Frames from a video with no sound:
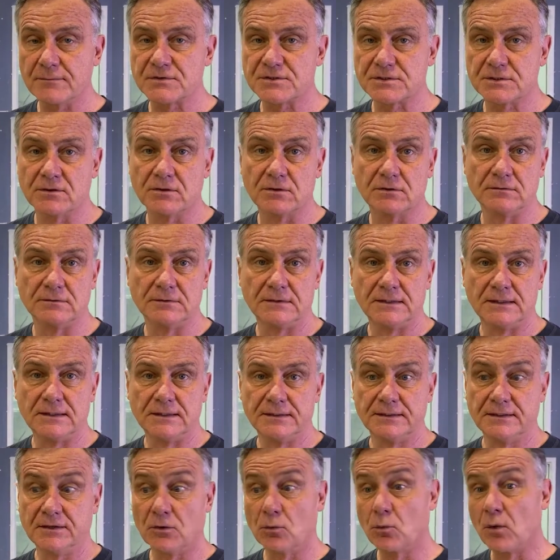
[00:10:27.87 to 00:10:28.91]
so
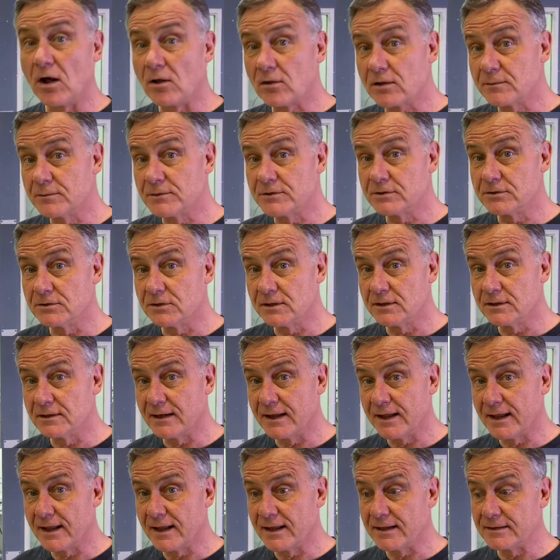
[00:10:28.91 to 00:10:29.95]
you're welcome to it,
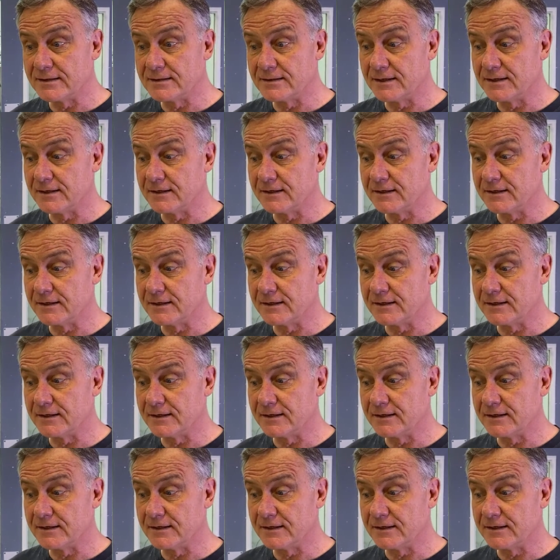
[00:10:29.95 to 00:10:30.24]
and